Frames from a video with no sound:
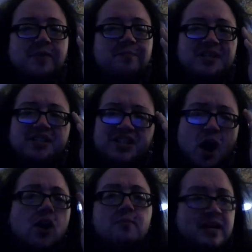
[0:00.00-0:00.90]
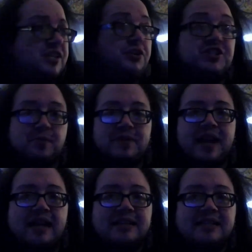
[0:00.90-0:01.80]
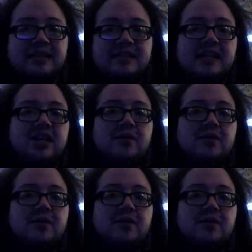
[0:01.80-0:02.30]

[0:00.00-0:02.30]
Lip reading: the bizarre mental gymnastics